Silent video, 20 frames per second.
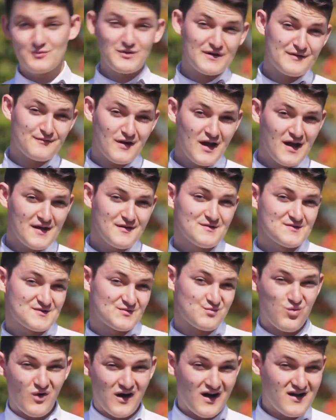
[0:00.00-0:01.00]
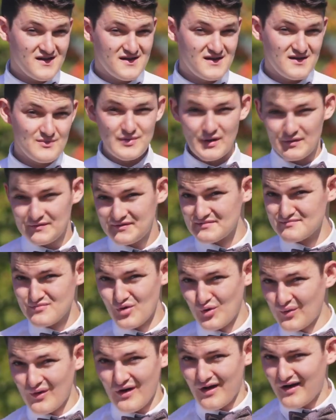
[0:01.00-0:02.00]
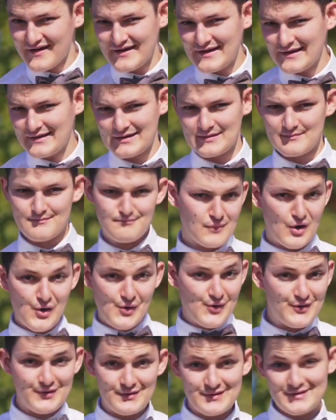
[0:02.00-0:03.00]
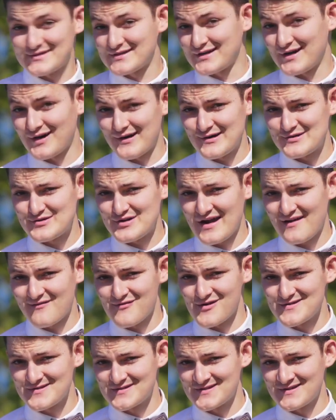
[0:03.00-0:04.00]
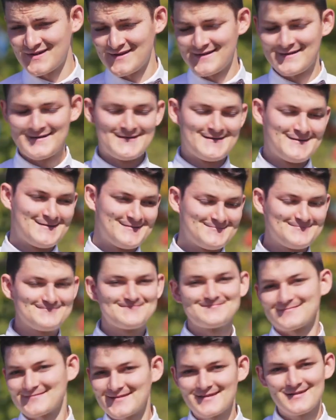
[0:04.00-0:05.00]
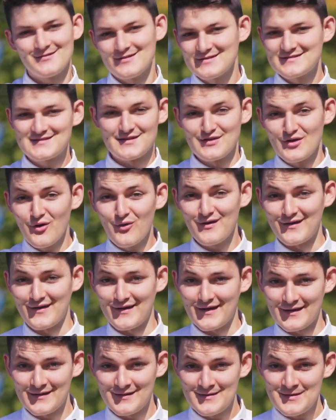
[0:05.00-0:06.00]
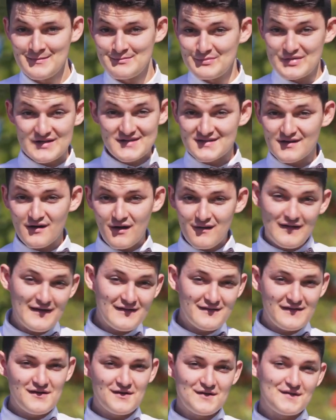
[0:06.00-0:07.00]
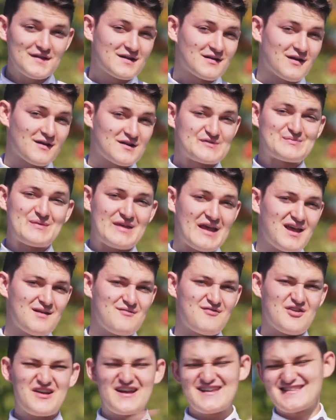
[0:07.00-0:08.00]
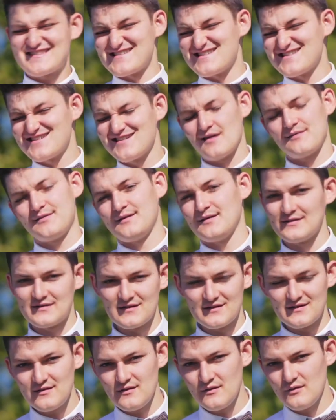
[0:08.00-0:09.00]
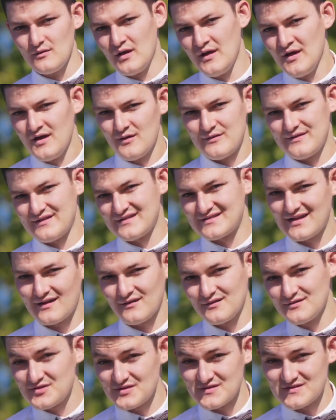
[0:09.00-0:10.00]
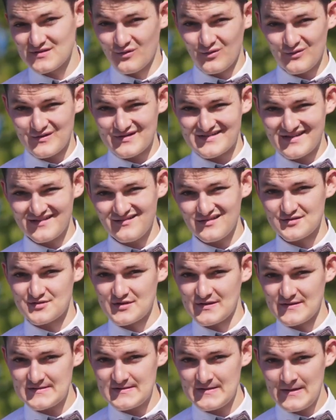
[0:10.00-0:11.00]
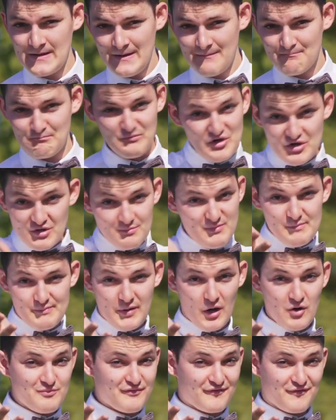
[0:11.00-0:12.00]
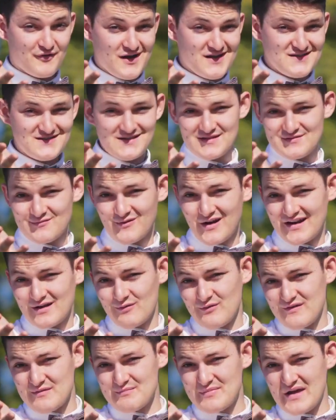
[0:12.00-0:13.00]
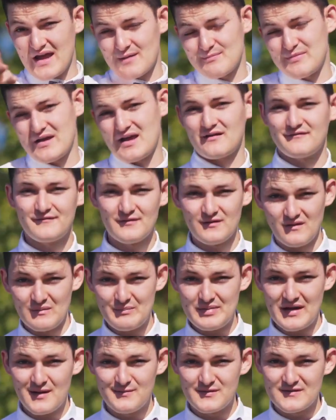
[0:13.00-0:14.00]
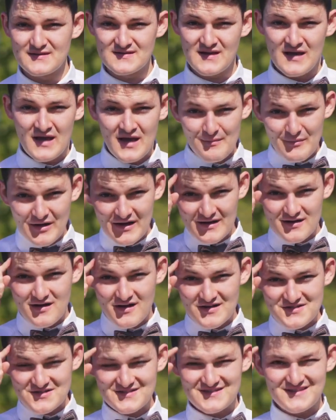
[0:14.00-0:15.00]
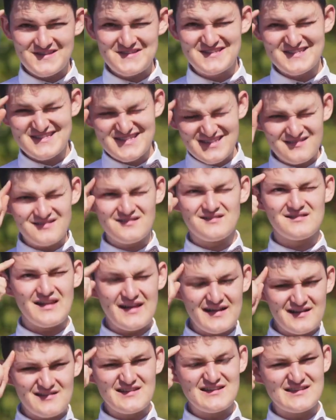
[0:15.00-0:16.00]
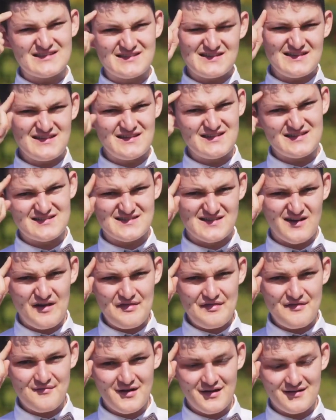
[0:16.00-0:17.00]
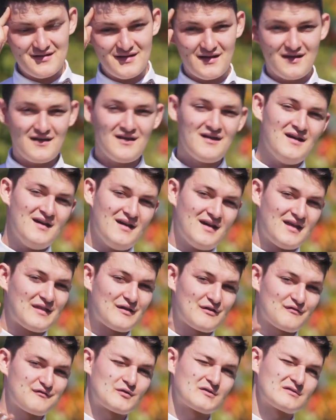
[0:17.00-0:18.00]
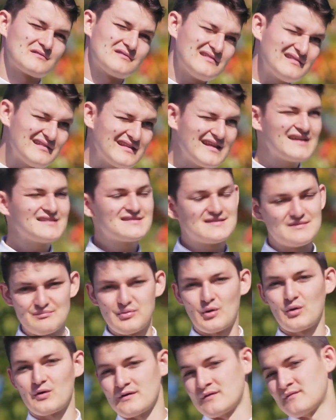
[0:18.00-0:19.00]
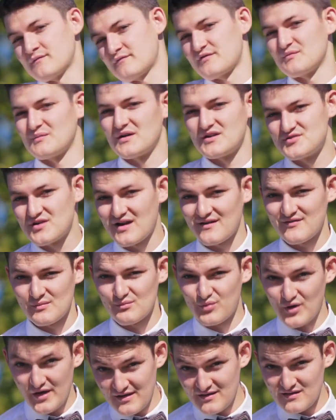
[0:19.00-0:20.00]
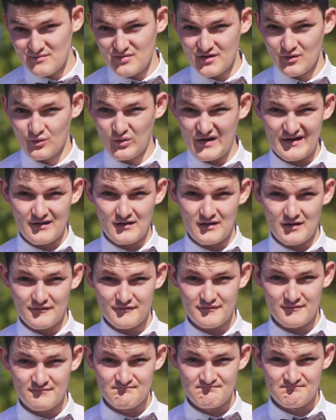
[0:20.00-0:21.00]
when riders whine about the moronic and murderous car drivers, yeah well, it's annoying, because in all likelihood, the car's behavior has nothing to do with intelligence or diligence. And you could be Pope Francis riding with a backpack full of puppies, my unconscious is still likely to see it as non-threatening, and therefore less important for my driving brain to be aware of.